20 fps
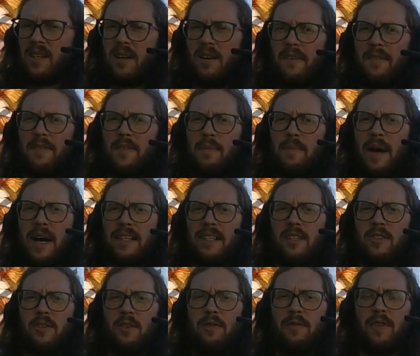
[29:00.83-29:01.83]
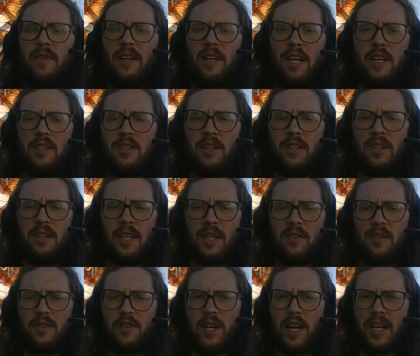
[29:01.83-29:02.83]
of the Back to Truth Foundation.
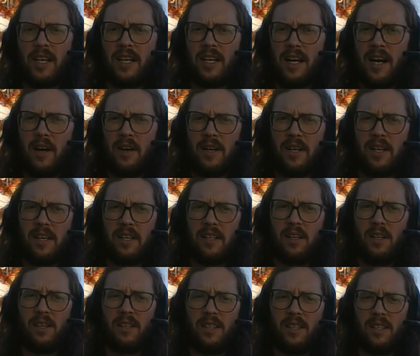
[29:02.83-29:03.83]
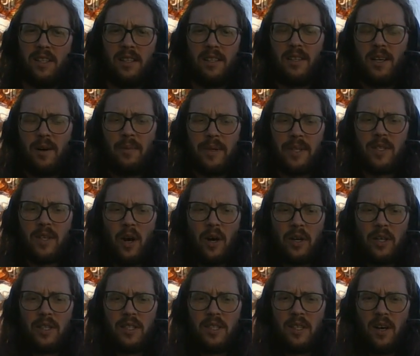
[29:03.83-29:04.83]
Thanks for checking it out, and I'll be
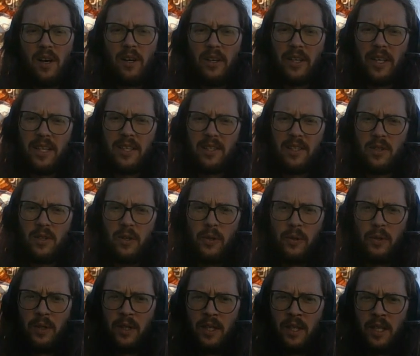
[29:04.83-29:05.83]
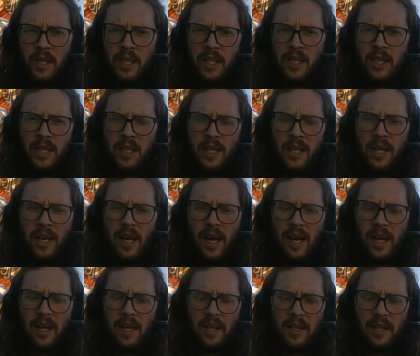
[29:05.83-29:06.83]
talking to y'all again soon,
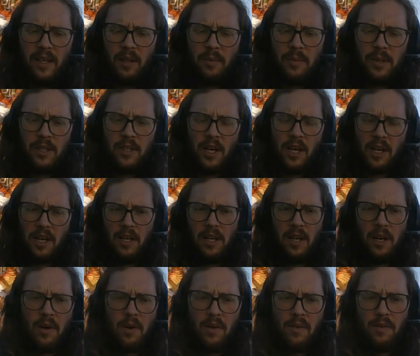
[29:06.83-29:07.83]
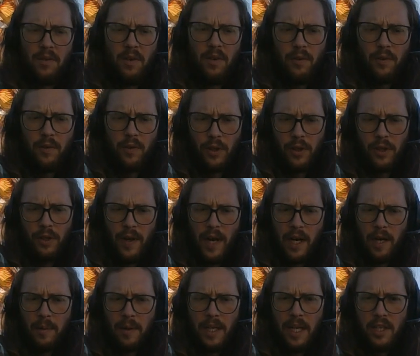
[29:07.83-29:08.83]
and I'll be checking out for your
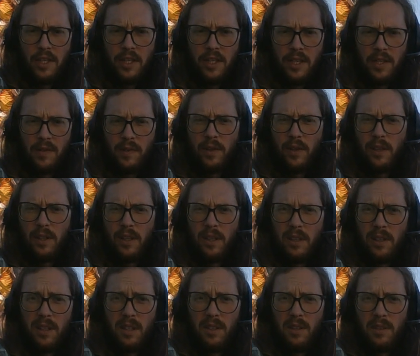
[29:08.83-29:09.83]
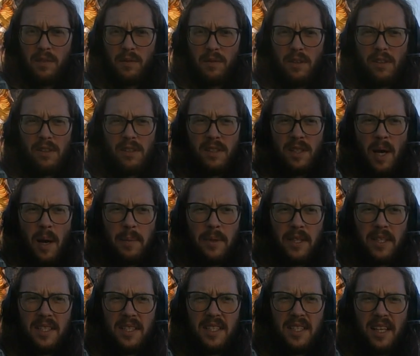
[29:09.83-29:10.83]
recommendations for further
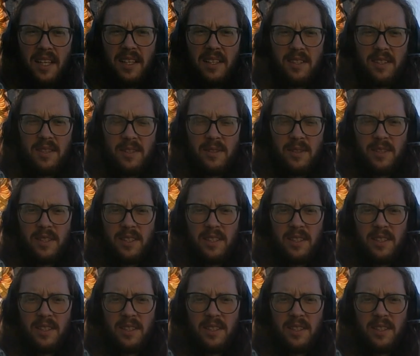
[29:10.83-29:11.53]
topics to get into.